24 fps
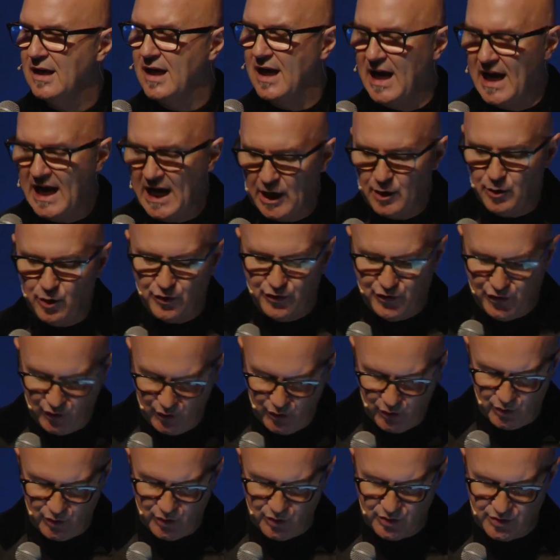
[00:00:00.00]
I
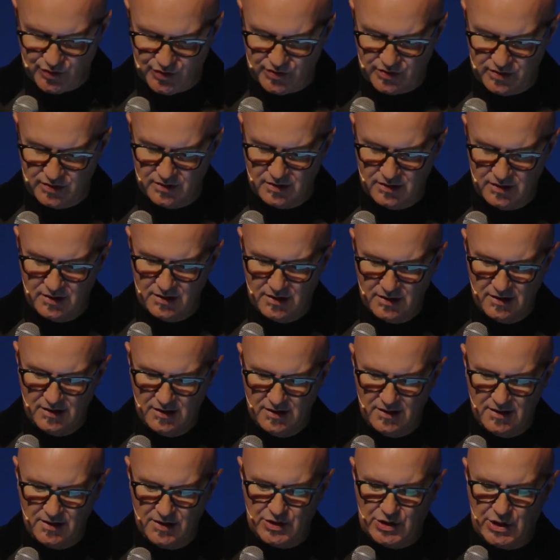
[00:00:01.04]
refuse
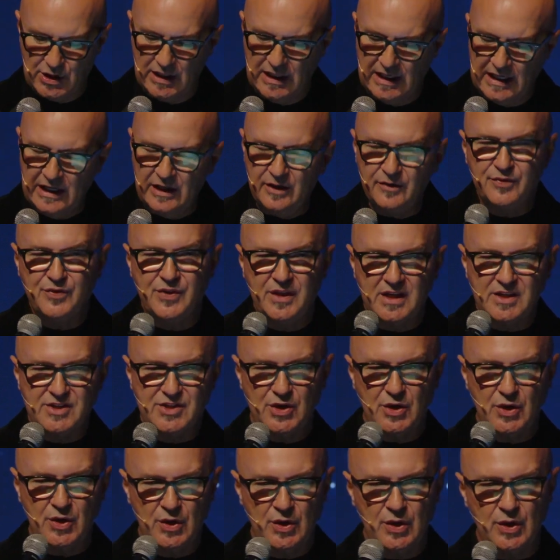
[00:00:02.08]
to leave
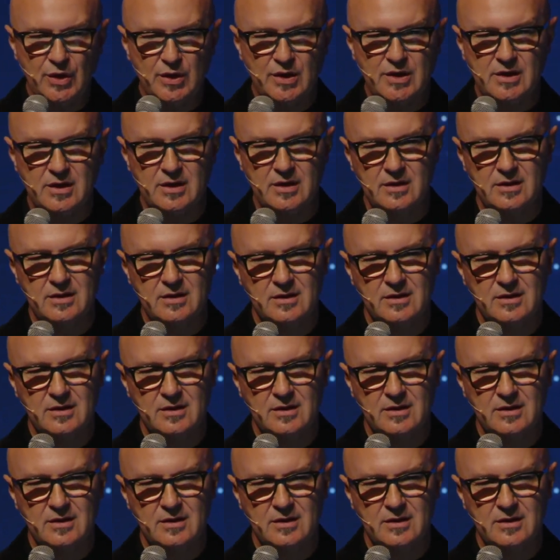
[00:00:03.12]
this earth